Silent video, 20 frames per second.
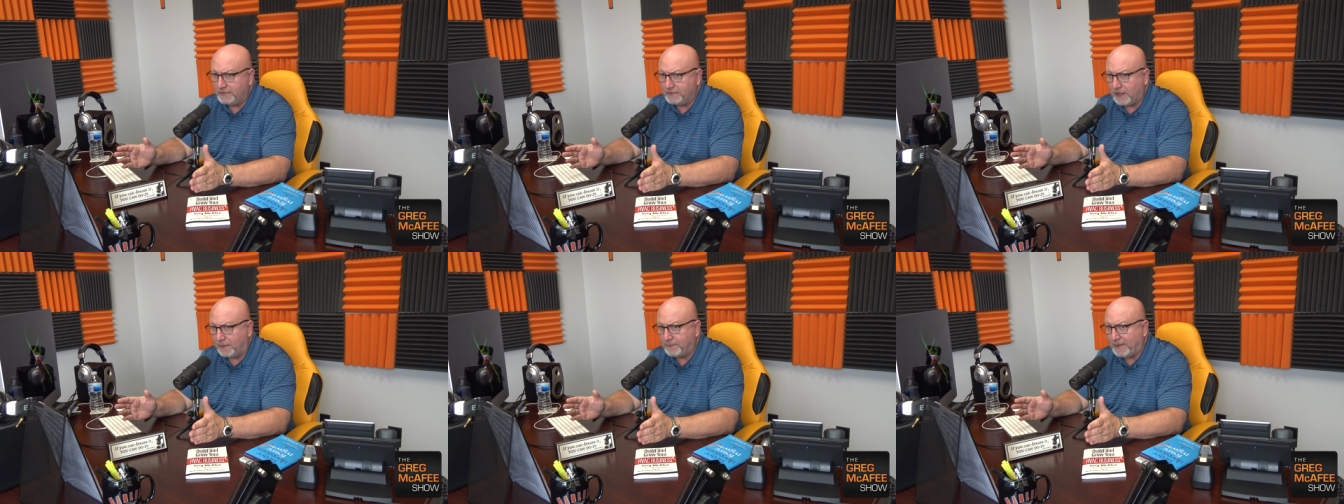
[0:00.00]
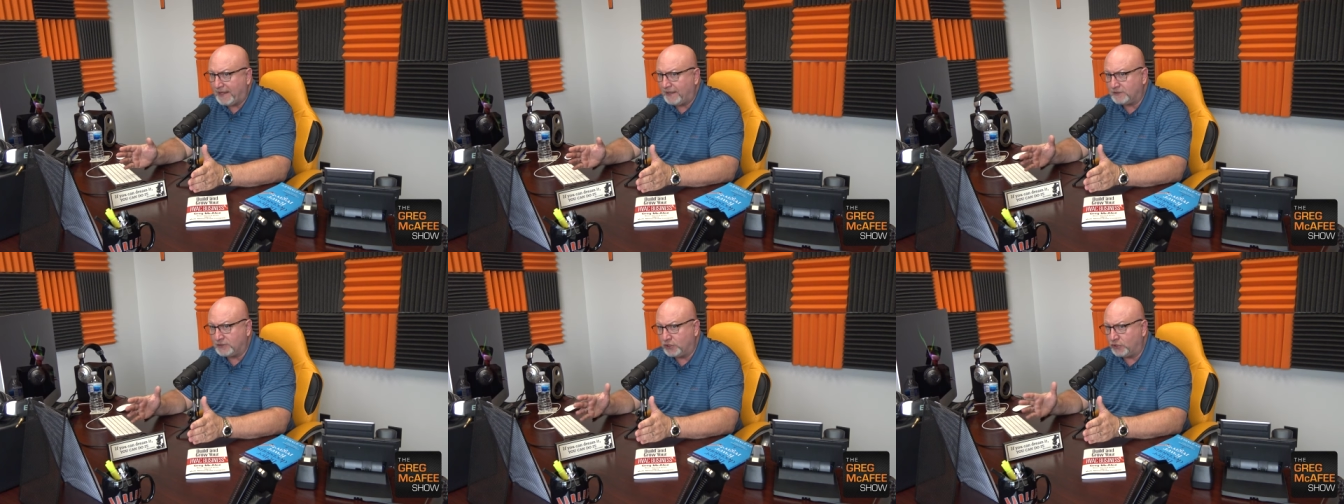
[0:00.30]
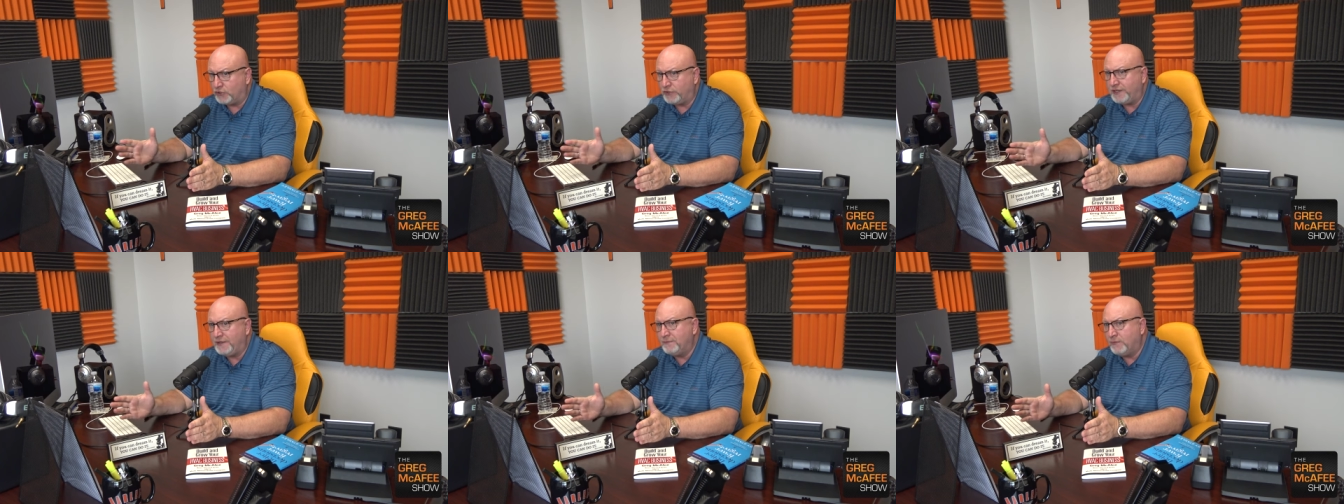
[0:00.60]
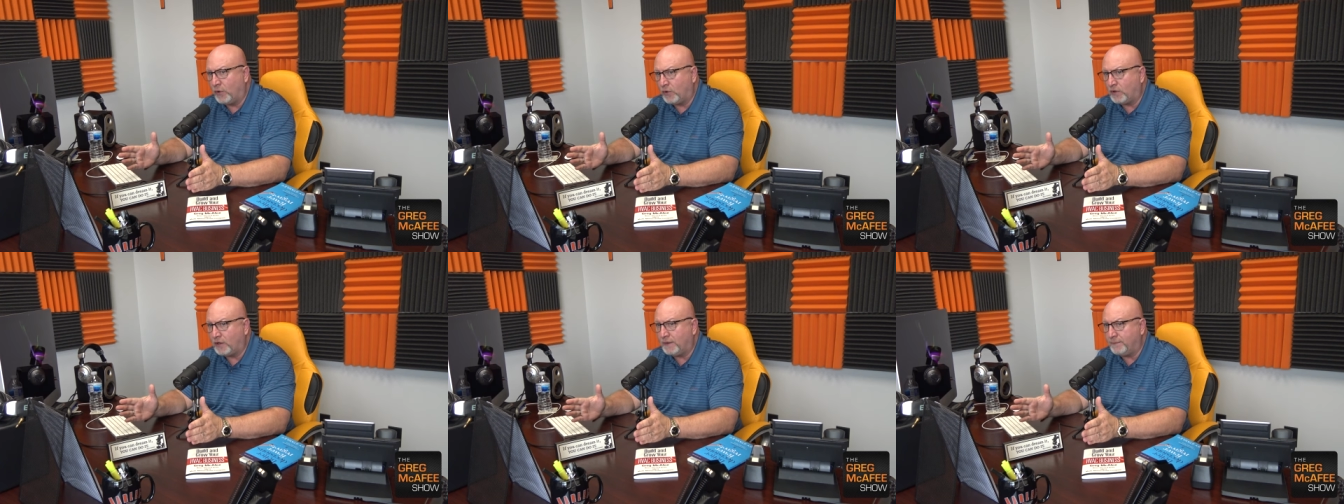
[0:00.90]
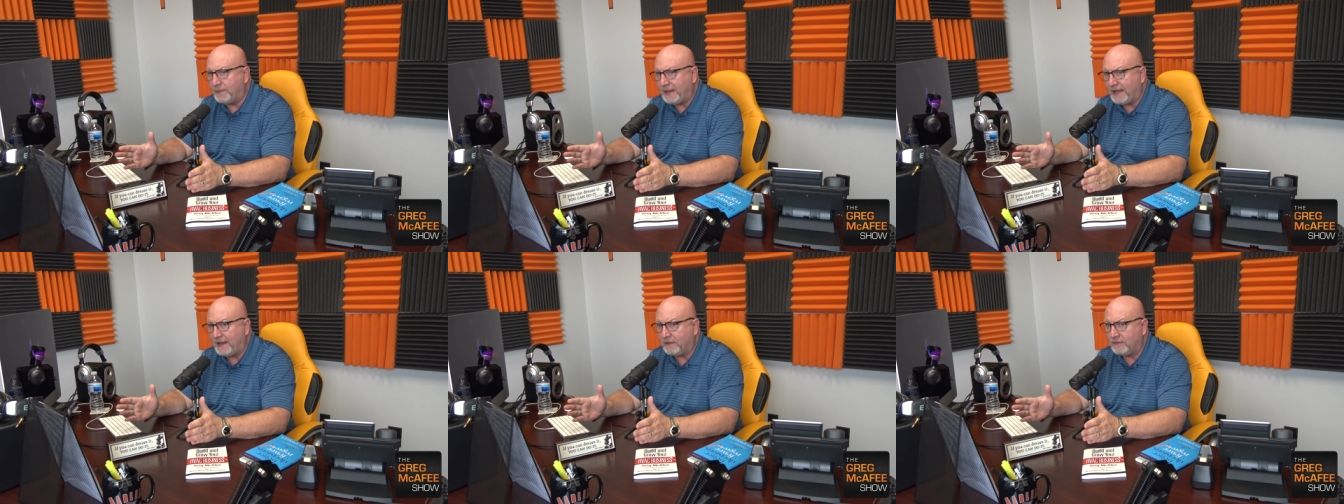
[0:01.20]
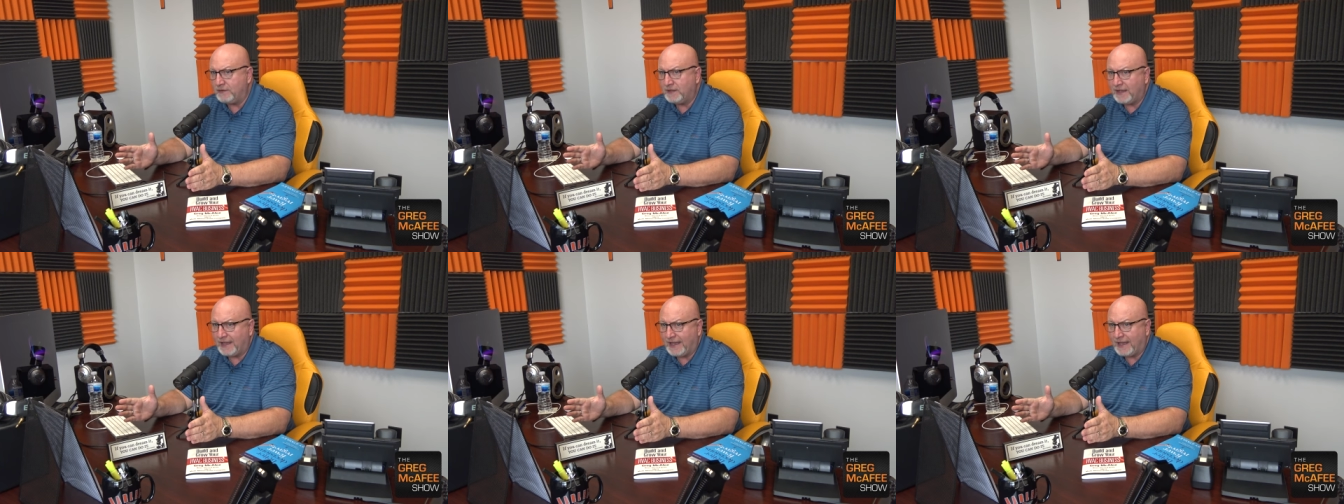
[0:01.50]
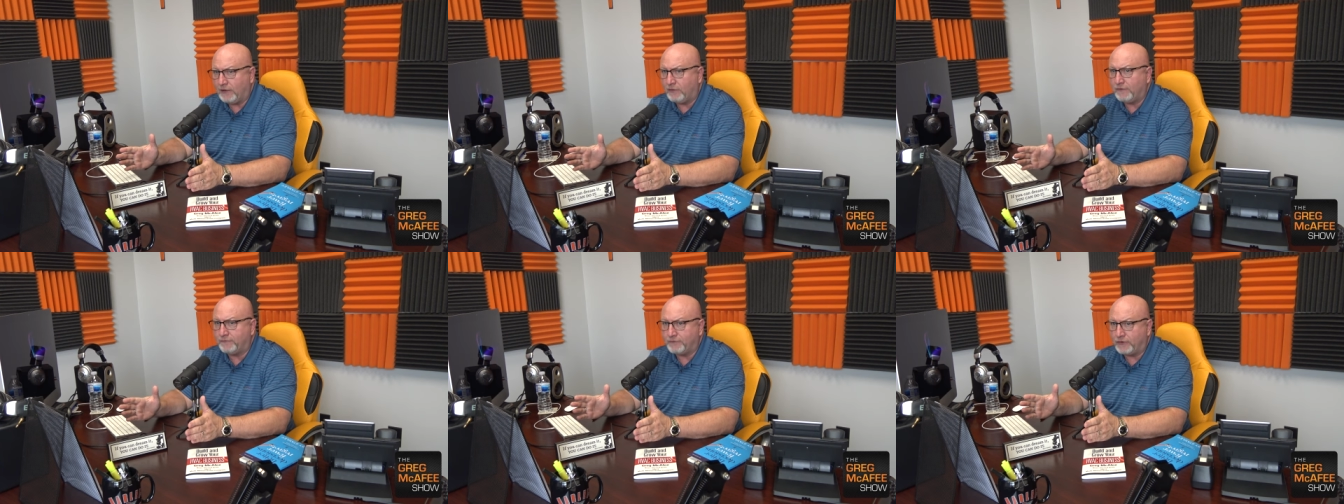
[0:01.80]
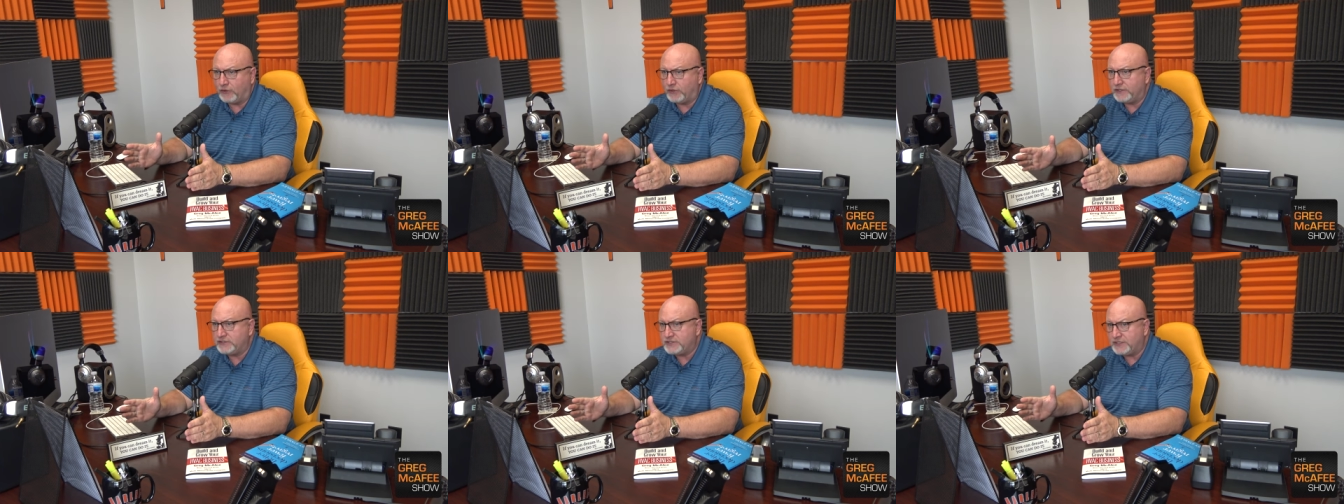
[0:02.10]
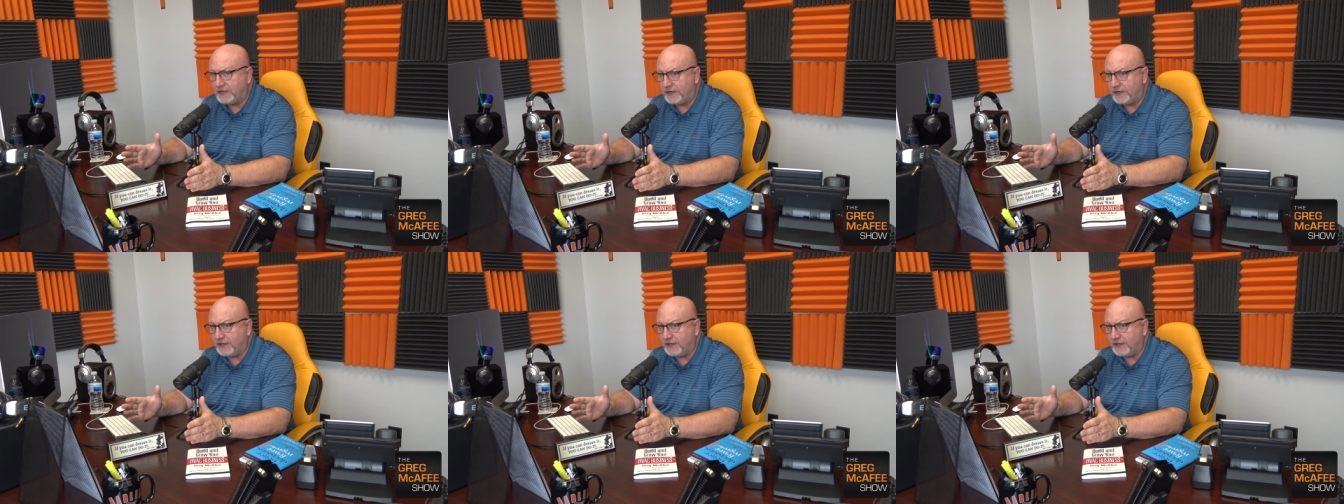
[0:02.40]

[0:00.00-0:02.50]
about learning more about how a furnace